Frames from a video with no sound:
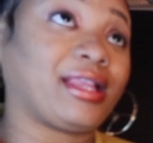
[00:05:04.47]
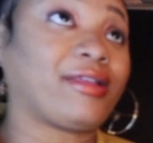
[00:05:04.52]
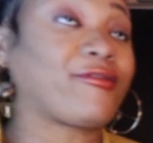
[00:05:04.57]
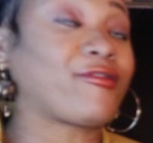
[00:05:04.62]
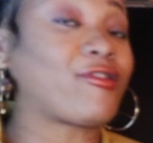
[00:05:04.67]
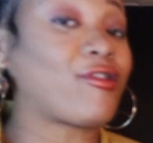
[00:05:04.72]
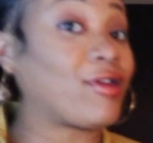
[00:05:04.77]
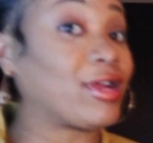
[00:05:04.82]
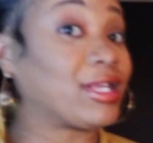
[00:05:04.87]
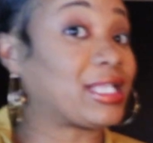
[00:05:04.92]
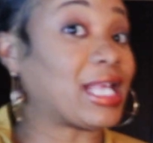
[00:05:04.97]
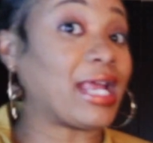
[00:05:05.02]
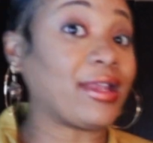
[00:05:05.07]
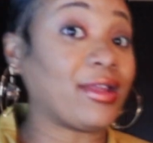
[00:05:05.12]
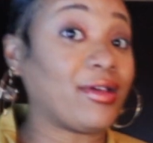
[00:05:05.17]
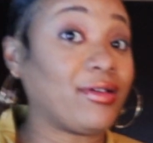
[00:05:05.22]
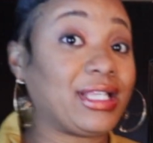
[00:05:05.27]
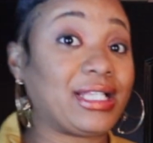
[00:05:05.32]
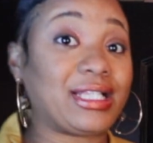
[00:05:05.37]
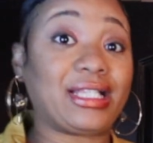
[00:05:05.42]
of course, I
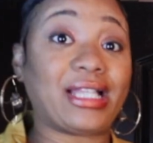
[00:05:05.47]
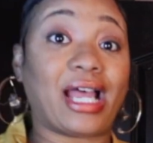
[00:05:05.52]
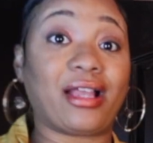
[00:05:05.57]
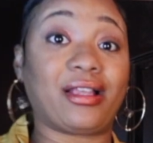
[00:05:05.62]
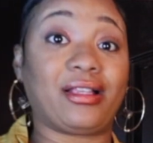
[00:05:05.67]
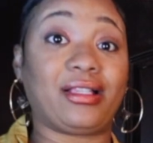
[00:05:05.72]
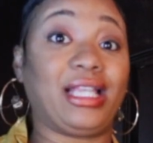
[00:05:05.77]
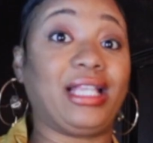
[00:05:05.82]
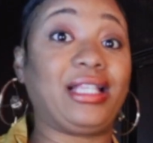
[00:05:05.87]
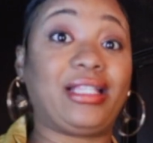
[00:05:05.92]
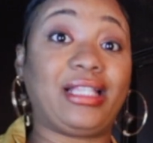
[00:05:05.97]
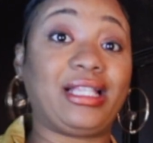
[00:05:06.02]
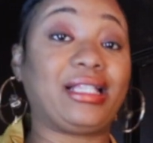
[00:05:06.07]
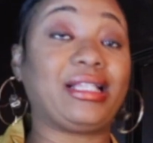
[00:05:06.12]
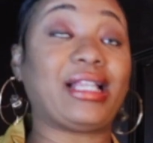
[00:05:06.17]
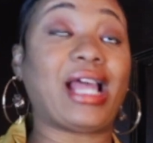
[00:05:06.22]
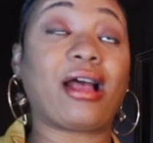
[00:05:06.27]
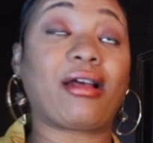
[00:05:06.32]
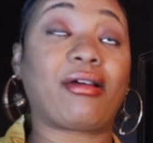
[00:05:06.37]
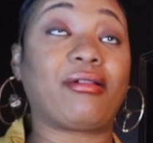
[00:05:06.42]
know this is
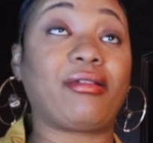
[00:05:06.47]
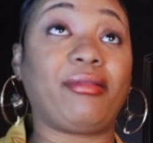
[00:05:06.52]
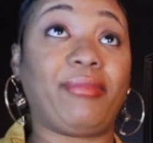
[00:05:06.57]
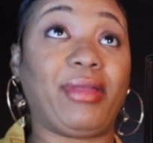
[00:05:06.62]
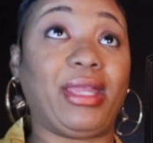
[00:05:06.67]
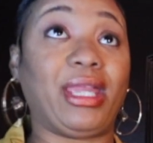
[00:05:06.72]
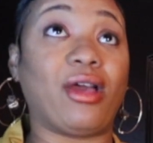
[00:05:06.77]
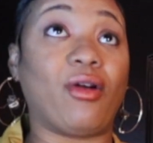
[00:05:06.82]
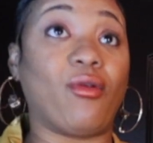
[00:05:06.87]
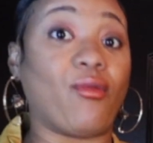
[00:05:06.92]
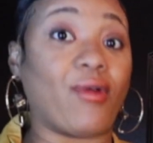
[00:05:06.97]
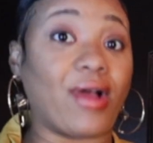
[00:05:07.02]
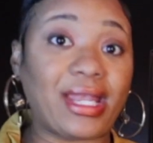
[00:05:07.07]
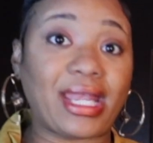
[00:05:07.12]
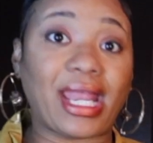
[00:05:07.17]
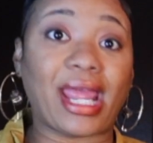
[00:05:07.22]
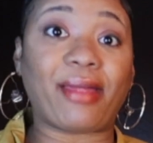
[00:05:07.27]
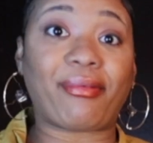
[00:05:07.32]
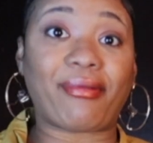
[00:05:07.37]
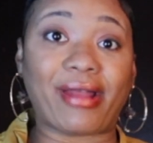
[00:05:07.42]
not going to be a
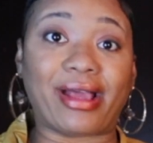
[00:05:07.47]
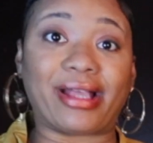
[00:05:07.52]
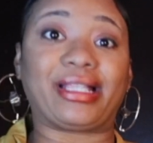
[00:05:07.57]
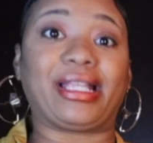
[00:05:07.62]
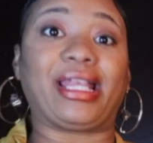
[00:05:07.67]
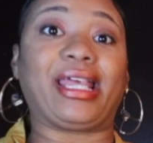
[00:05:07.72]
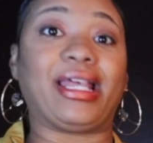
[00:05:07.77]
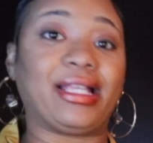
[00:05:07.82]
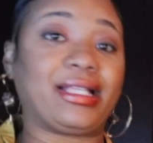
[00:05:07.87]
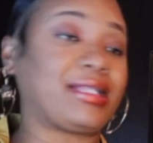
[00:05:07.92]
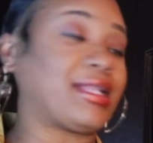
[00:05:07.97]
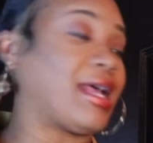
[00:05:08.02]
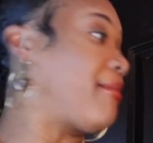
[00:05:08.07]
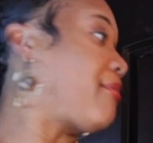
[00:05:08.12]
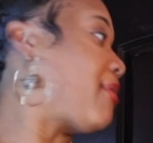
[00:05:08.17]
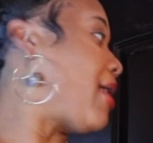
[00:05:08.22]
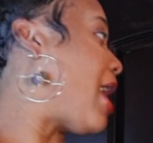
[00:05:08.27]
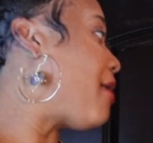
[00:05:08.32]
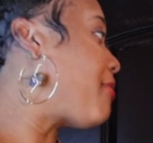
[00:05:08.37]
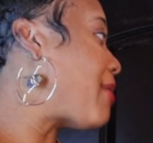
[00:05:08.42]
one-day process.
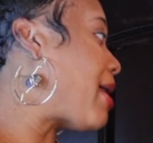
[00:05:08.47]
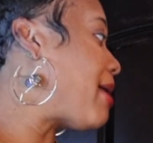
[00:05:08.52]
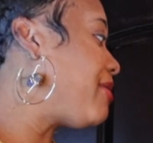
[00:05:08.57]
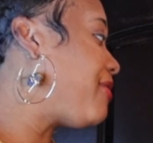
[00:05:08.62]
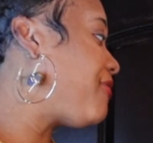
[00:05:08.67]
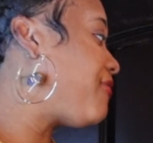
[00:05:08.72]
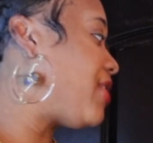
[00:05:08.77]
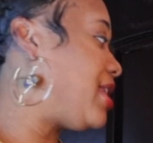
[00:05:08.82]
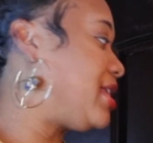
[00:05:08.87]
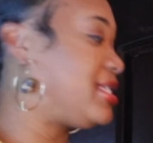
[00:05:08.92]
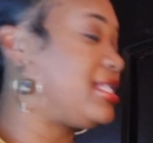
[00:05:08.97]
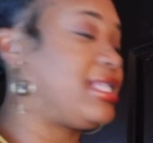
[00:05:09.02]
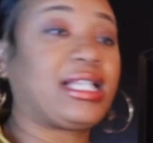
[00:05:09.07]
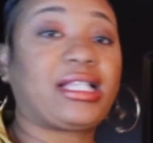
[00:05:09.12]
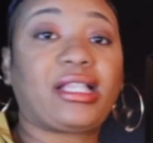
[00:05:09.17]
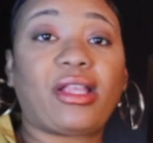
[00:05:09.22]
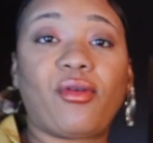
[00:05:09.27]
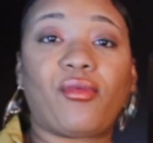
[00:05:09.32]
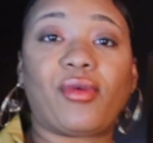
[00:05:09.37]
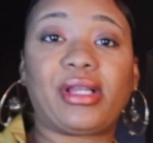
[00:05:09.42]
I'll probably finish
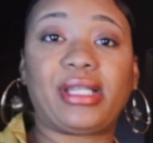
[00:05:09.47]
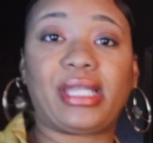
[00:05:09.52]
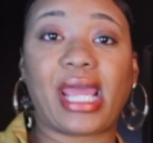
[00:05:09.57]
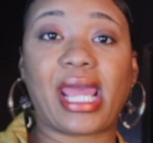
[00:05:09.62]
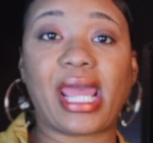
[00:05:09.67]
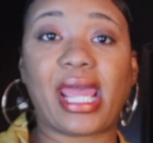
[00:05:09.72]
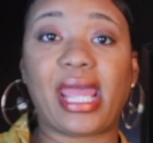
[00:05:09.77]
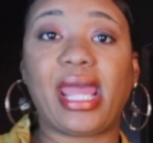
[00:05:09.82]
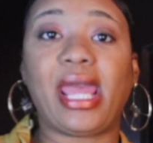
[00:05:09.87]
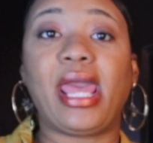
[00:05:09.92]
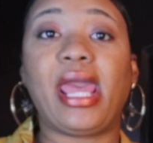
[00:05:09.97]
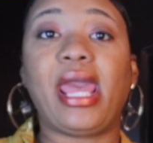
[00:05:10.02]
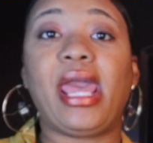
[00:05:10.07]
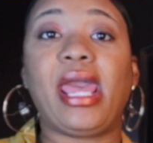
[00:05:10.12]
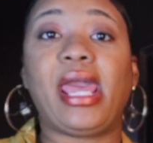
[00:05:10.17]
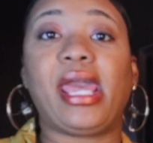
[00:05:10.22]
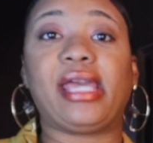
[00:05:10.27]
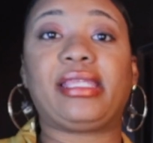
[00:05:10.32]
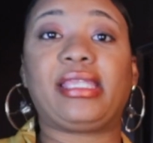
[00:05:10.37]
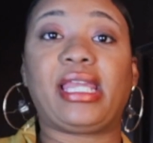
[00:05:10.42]
this in one day,
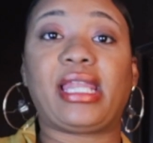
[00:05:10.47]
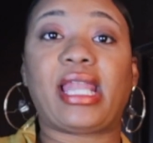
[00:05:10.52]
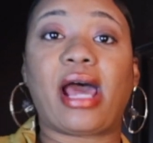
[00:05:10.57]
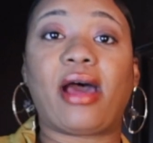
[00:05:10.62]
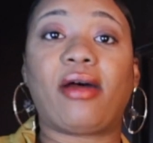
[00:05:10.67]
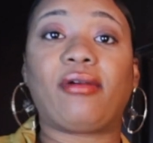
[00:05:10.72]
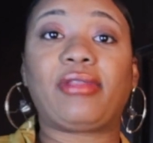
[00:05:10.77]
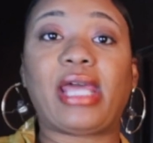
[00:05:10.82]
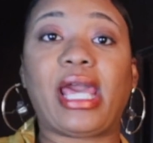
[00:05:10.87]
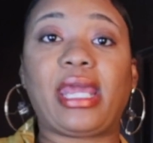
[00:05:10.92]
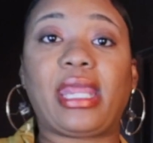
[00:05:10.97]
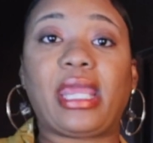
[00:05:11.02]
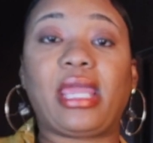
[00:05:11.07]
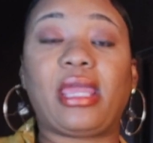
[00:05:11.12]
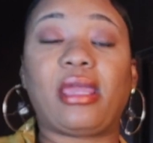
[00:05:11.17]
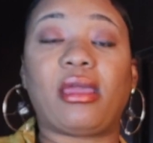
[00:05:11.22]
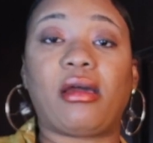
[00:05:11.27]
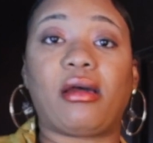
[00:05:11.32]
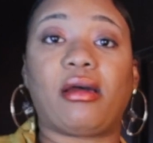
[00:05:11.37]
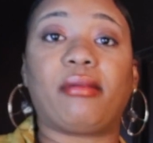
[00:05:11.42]
and then I'll let
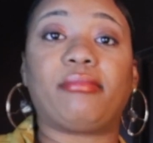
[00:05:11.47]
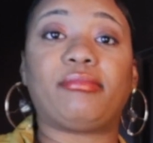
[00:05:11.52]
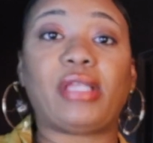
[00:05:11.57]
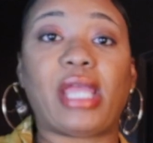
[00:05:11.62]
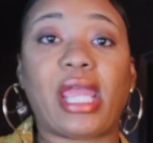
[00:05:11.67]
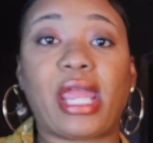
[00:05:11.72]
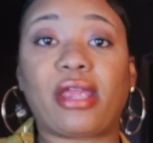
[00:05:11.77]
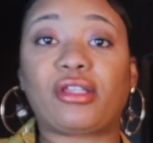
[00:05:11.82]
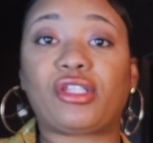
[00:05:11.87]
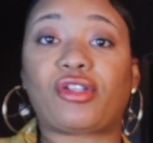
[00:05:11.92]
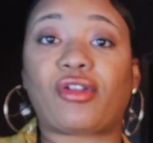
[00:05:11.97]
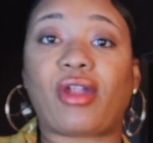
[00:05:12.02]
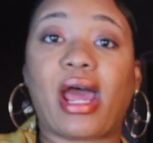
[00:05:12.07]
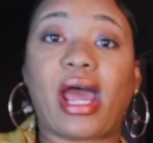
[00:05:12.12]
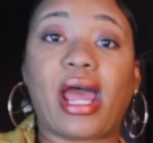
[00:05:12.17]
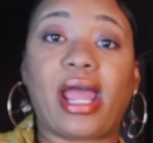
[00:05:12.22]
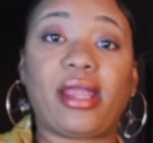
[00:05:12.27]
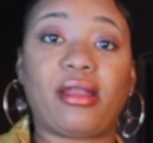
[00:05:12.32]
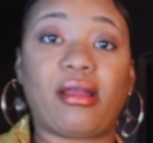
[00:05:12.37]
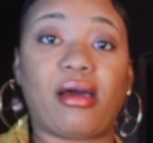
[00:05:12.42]
it air
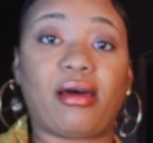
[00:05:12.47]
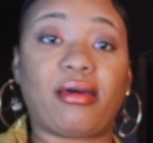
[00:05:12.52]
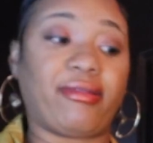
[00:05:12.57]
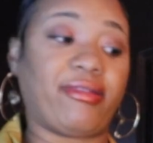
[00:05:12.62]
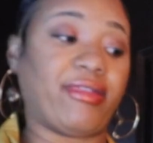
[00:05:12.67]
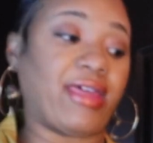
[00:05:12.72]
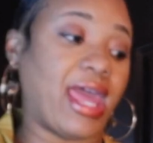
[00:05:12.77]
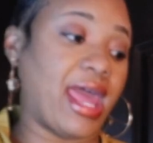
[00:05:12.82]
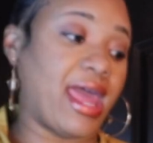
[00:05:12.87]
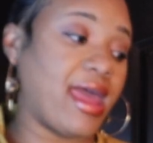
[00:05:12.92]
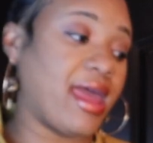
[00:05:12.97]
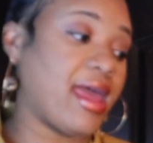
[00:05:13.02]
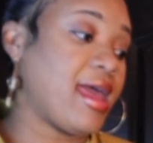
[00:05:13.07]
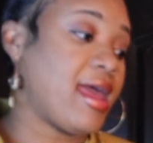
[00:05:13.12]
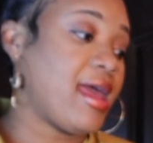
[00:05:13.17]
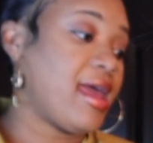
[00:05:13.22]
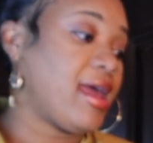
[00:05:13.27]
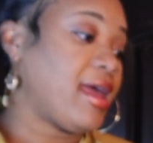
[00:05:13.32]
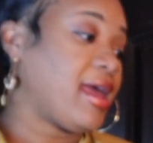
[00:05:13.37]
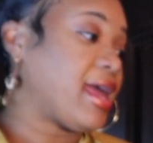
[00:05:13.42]
dry and all of that,
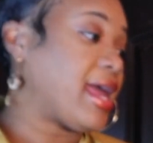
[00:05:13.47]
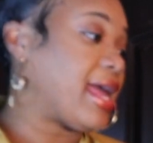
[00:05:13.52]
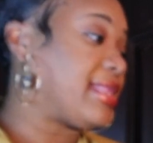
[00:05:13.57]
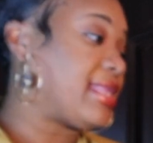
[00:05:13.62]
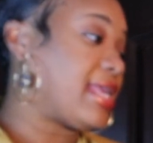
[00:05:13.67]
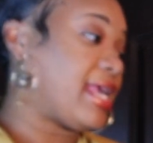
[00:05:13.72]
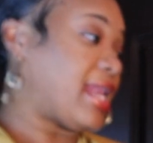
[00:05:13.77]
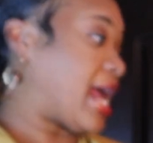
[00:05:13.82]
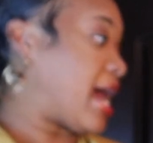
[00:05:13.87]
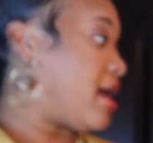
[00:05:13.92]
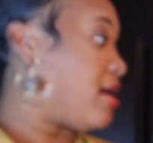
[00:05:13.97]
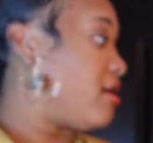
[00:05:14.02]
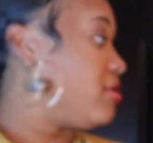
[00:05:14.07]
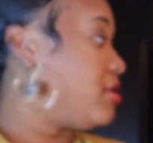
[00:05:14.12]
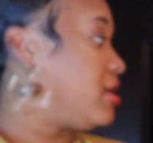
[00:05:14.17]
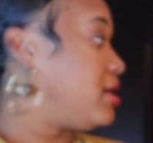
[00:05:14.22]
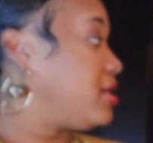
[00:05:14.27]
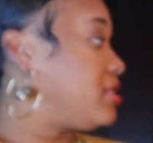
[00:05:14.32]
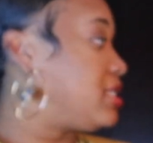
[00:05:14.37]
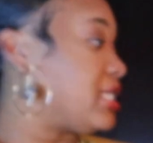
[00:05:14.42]
and then
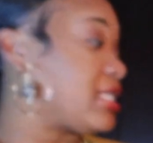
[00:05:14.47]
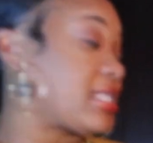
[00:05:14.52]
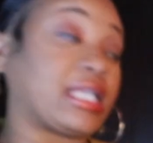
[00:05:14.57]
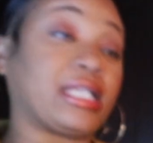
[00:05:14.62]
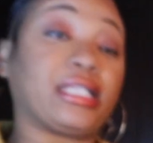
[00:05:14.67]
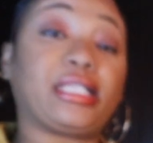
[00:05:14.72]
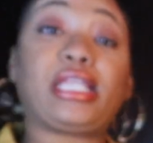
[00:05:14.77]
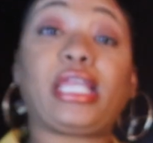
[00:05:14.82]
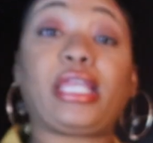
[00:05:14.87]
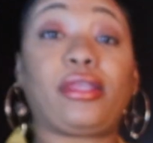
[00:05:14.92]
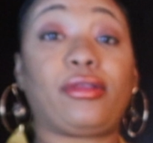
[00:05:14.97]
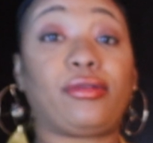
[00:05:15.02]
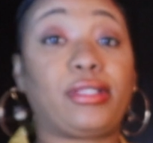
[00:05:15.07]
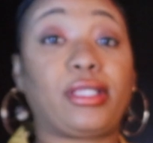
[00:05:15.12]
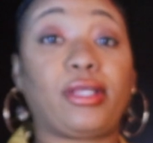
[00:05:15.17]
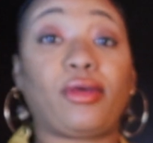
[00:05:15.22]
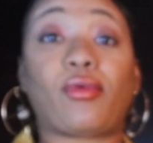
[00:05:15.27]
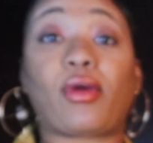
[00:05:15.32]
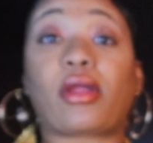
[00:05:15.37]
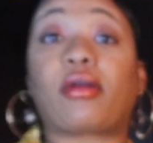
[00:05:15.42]
I'll just continue
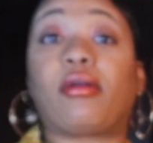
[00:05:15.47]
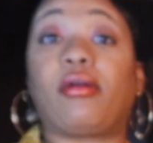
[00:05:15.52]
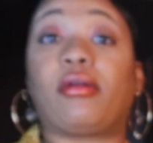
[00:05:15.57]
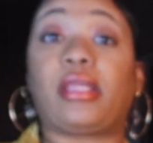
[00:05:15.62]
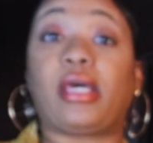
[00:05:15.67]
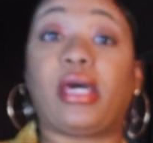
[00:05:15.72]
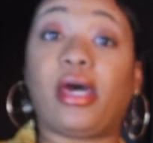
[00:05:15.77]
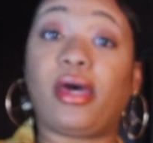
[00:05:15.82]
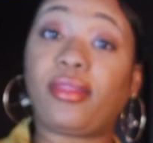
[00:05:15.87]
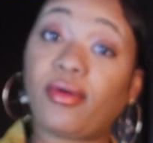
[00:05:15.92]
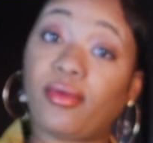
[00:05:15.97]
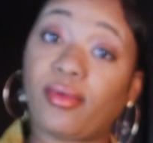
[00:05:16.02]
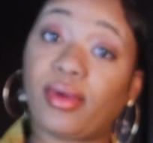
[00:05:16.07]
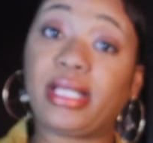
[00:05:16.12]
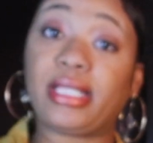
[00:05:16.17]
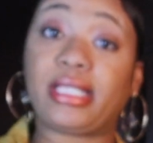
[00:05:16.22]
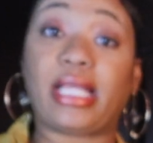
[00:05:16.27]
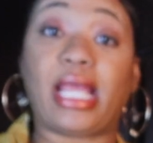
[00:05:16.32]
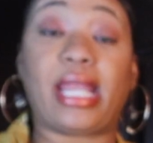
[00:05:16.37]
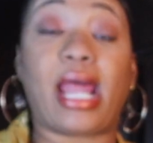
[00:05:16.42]
to work on the other
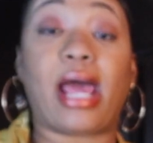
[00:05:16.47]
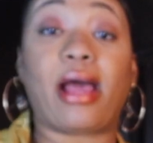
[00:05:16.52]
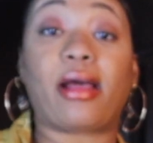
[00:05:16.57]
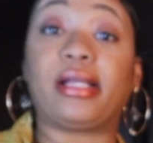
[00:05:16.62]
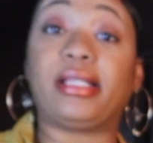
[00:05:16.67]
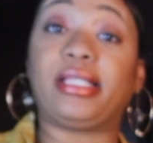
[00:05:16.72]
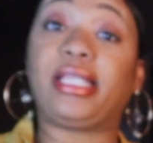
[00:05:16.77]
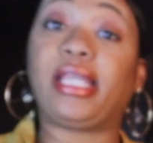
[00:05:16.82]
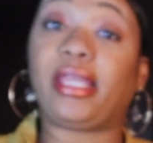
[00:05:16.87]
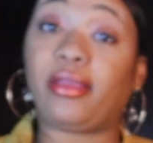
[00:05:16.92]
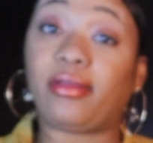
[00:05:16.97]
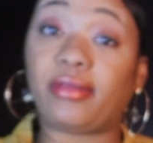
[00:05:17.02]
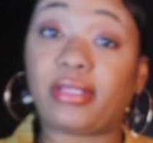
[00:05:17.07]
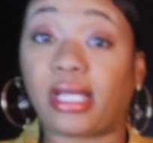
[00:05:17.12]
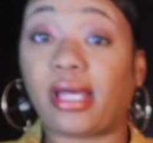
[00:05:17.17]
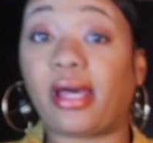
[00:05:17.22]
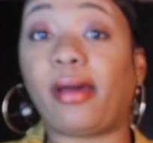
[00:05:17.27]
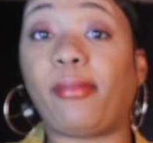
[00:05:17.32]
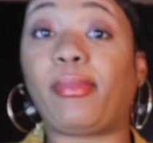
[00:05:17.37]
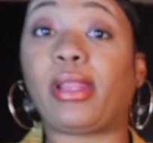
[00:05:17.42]
ones, and I'll continue to
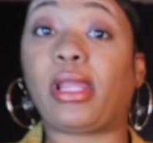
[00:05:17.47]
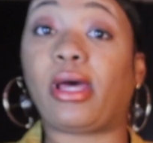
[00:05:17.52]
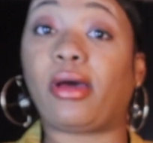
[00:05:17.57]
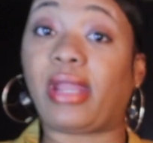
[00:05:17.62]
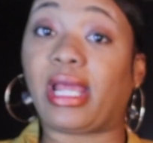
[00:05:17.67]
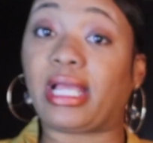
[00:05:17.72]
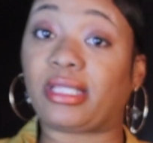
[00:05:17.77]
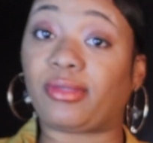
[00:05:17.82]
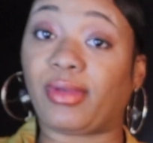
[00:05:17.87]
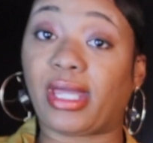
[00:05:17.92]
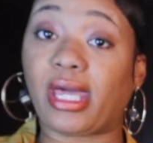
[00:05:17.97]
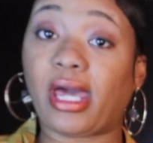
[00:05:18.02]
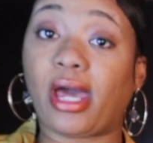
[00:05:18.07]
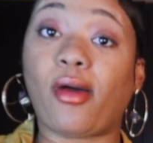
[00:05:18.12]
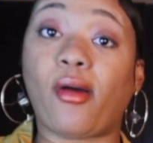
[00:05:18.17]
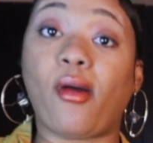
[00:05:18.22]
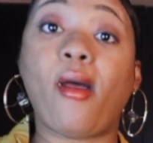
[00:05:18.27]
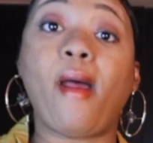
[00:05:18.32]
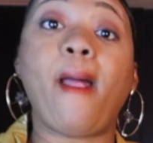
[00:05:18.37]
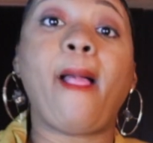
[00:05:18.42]
upload as we
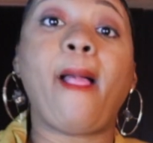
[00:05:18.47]
go.